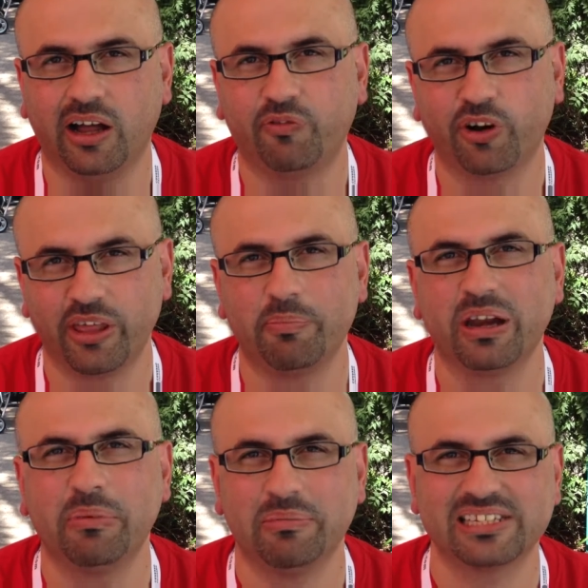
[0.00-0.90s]
So you're
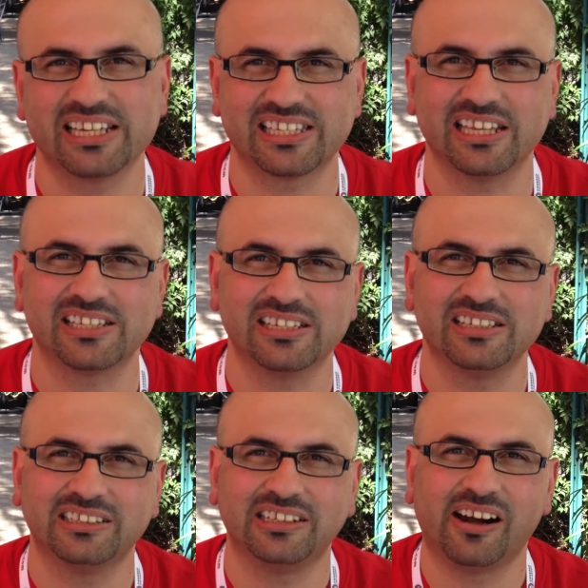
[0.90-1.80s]
talking
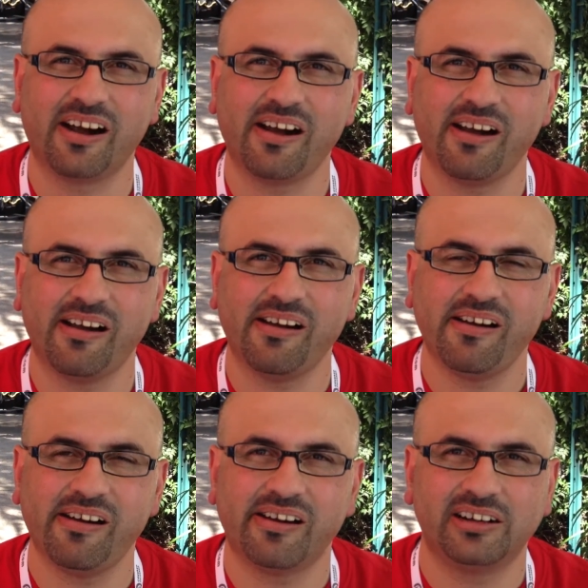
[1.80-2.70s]
about
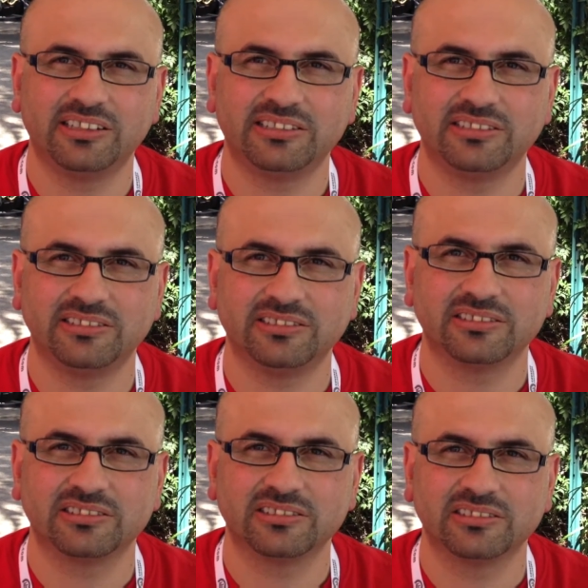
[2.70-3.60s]
legal permanent
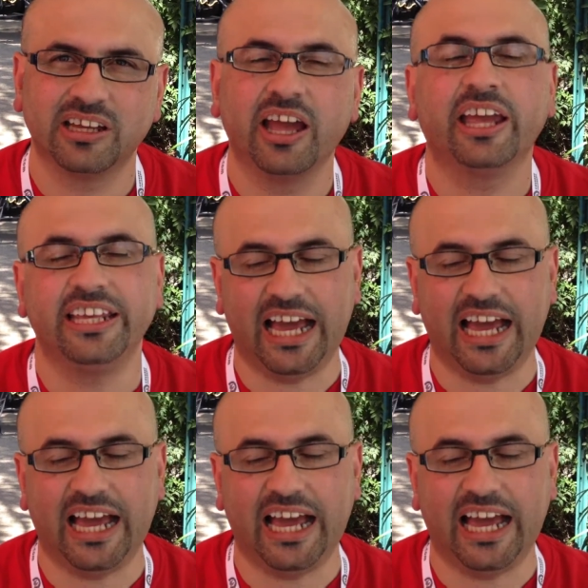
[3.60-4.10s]
residents here?